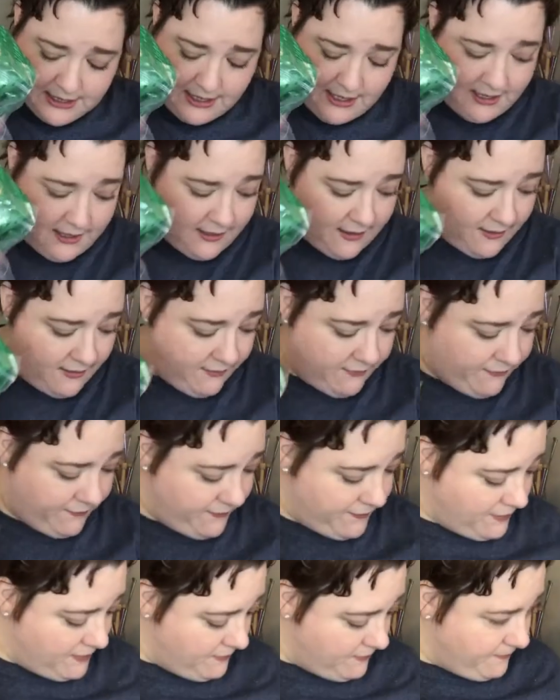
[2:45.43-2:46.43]

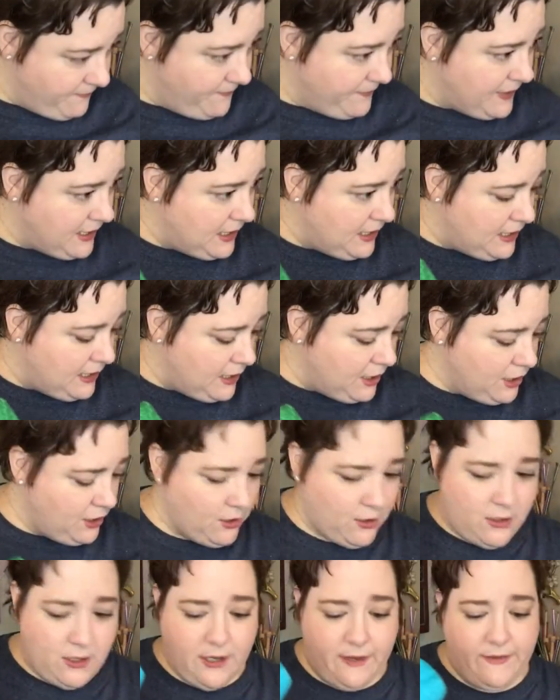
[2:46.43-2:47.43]
of
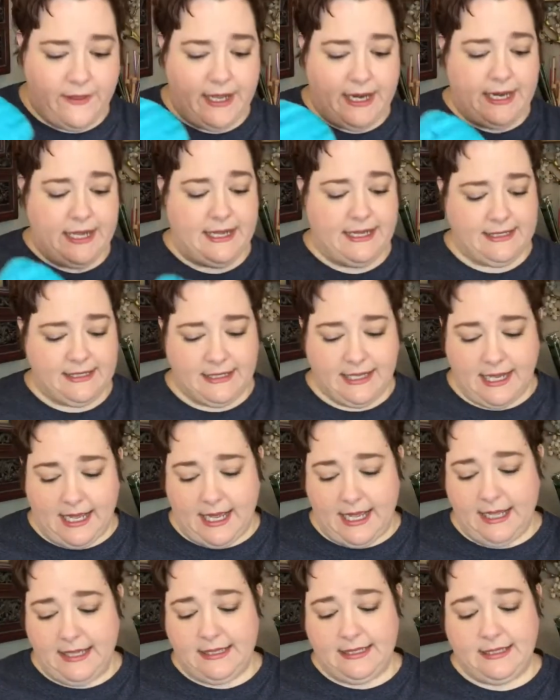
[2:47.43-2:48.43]
yarn that has
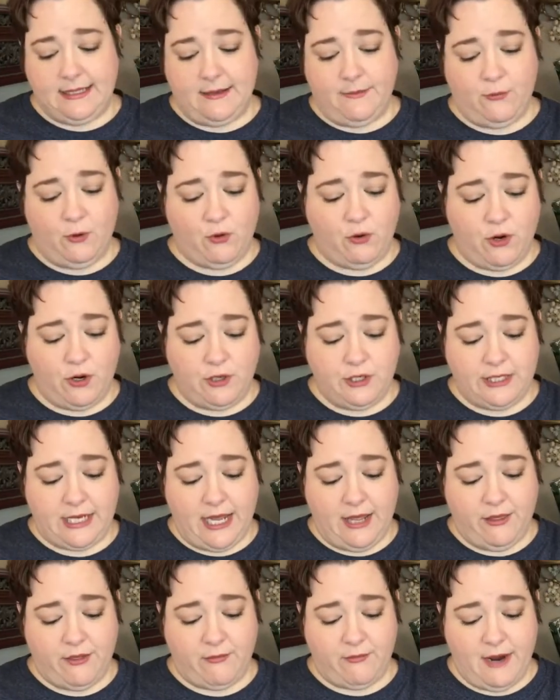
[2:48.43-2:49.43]
got some crochet
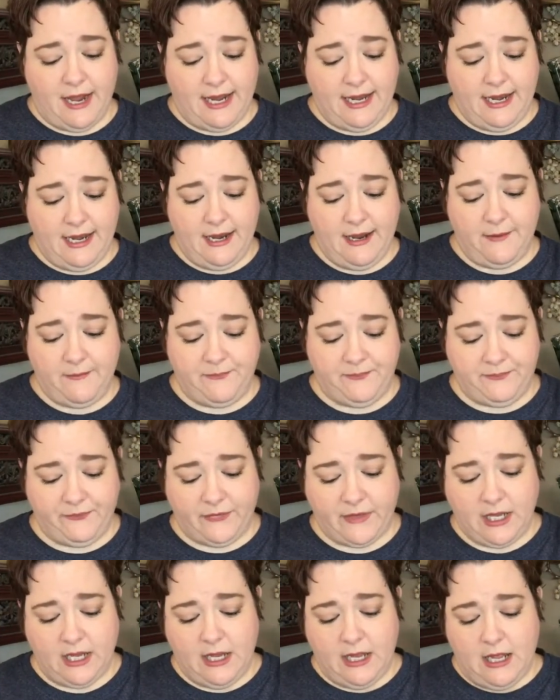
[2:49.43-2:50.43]
thread in it,
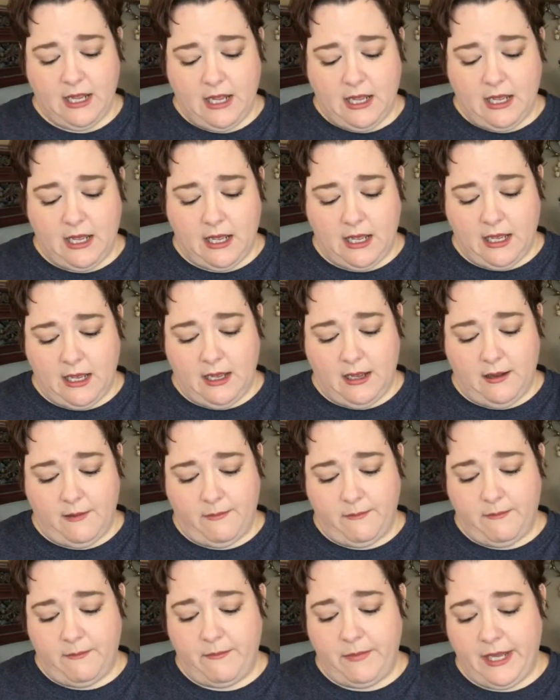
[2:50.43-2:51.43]

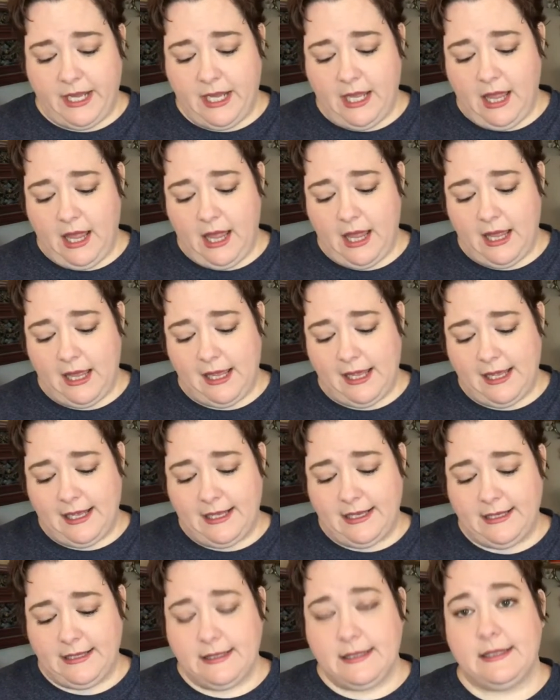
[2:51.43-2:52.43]

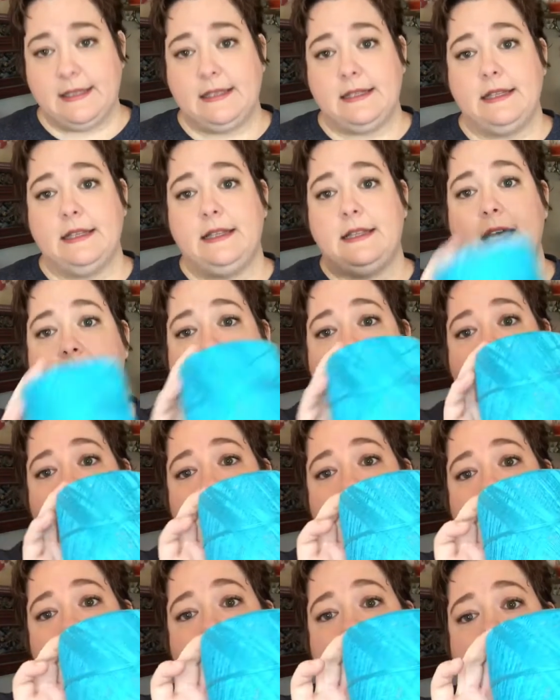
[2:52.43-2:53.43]
because I
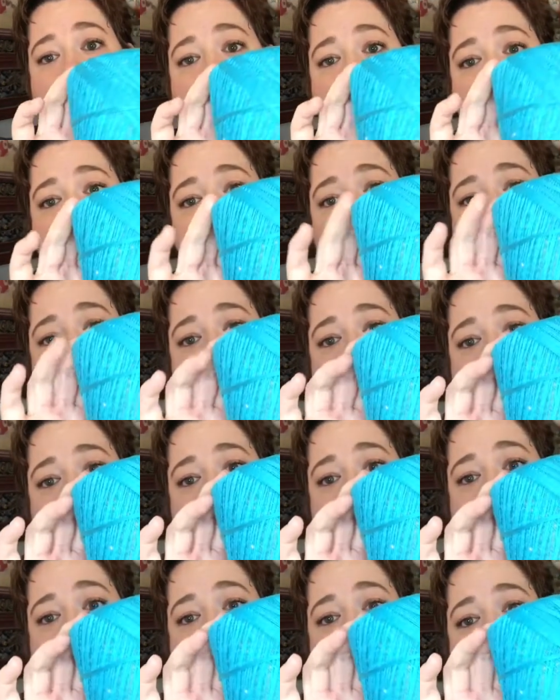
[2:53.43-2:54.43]
use this
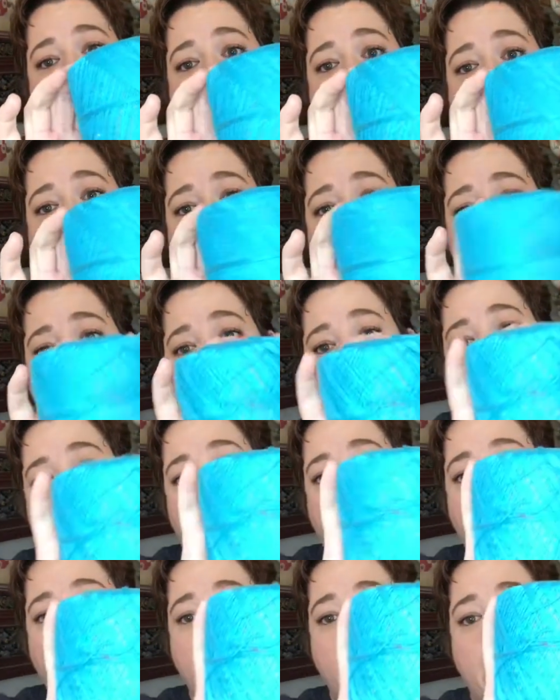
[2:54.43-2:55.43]
for
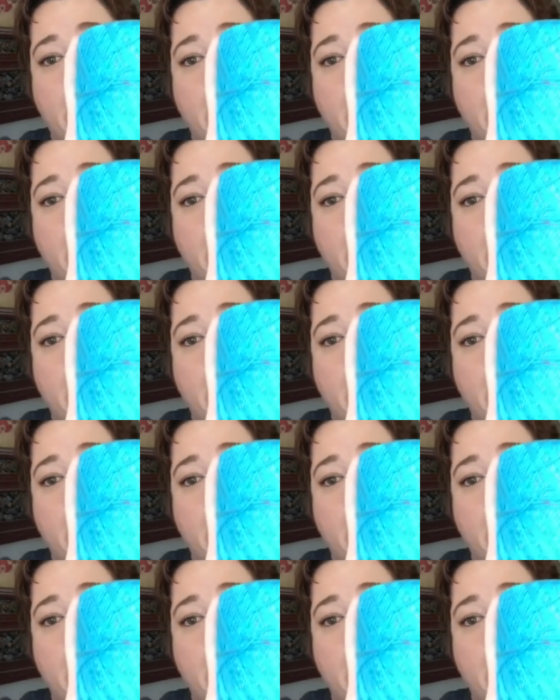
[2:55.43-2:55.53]
embroidery.